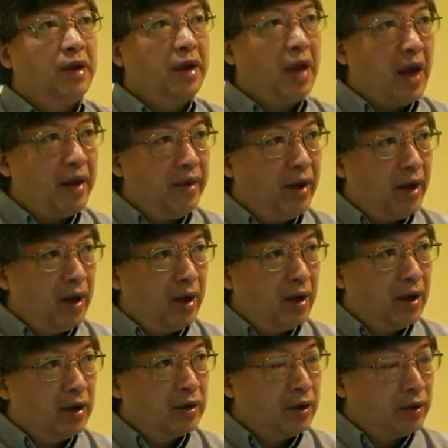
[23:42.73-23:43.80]
get the
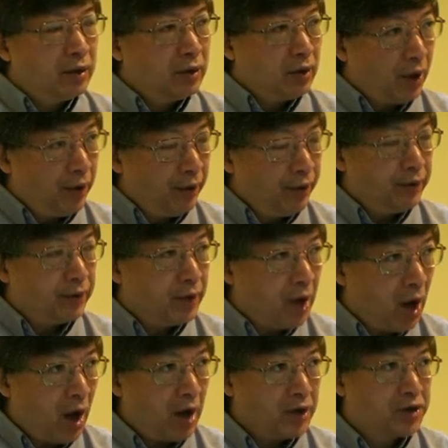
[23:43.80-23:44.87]
total
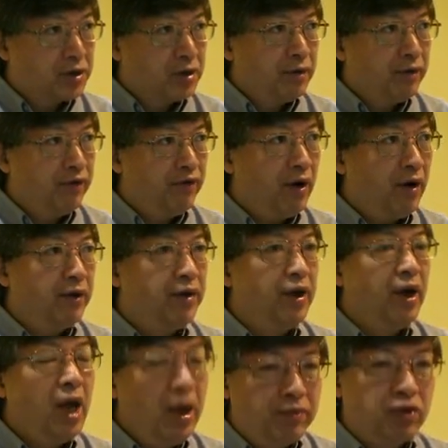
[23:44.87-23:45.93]
cost for the
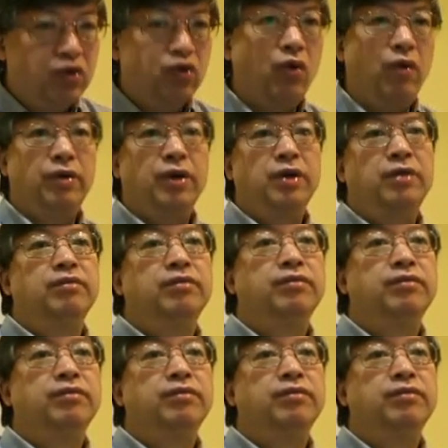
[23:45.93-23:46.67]
heap sort.